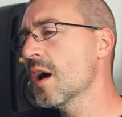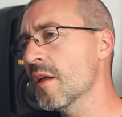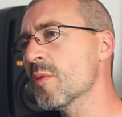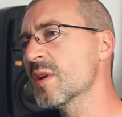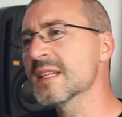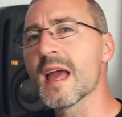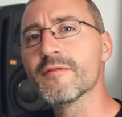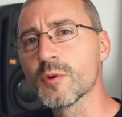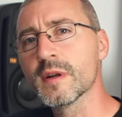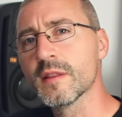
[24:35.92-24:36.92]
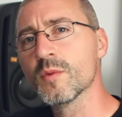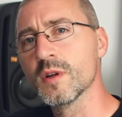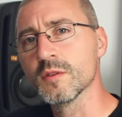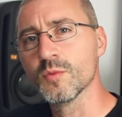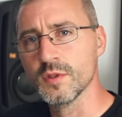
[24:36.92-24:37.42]
otherwise everyone in the
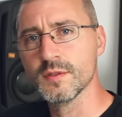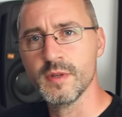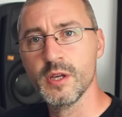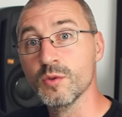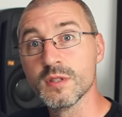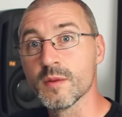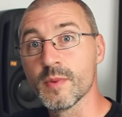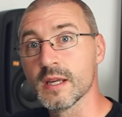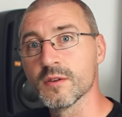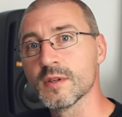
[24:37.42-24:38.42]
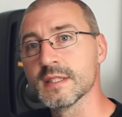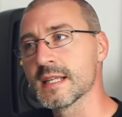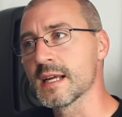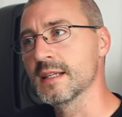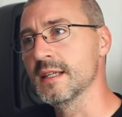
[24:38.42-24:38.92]
world would use the pink noise
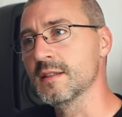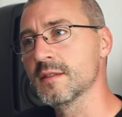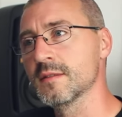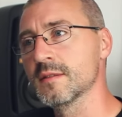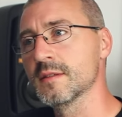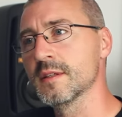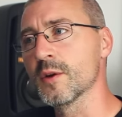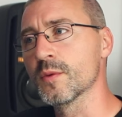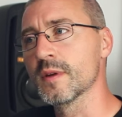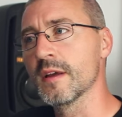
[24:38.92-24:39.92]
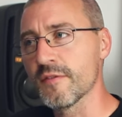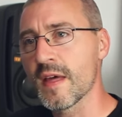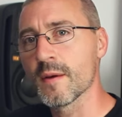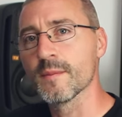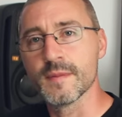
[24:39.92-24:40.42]
technique. You know, if
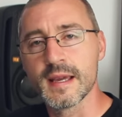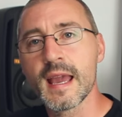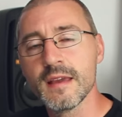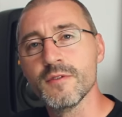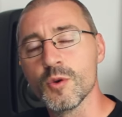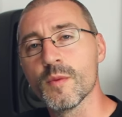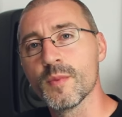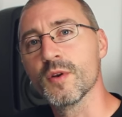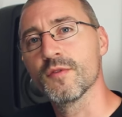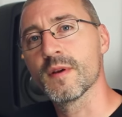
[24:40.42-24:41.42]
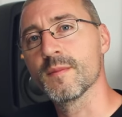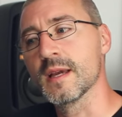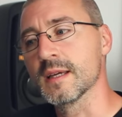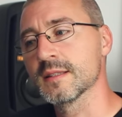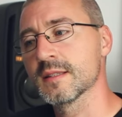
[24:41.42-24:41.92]
that gave you a perfect
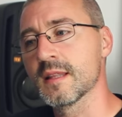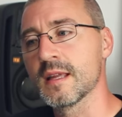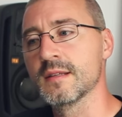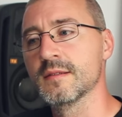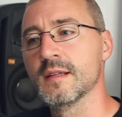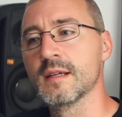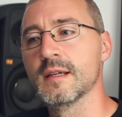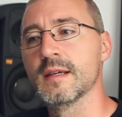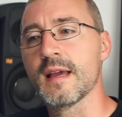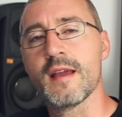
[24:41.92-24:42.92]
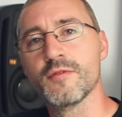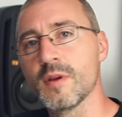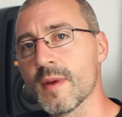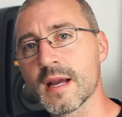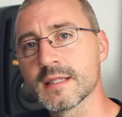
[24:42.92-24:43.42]
mix, then
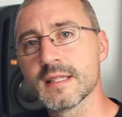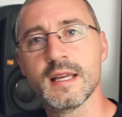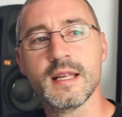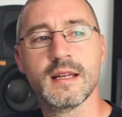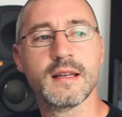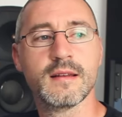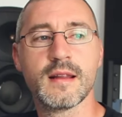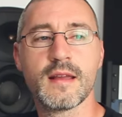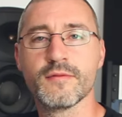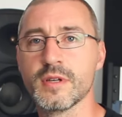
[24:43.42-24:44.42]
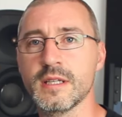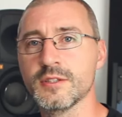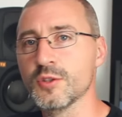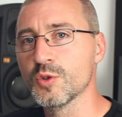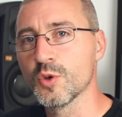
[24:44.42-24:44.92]
every magazine, every
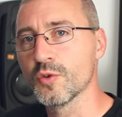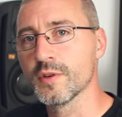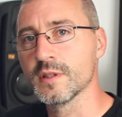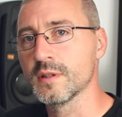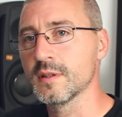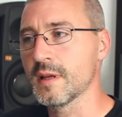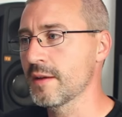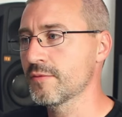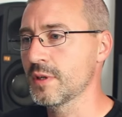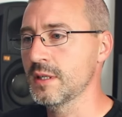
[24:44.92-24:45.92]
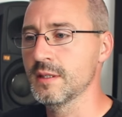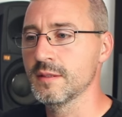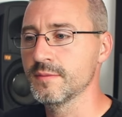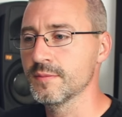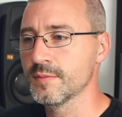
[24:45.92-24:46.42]
tutorial,
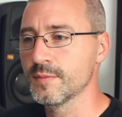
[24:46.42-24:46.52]
every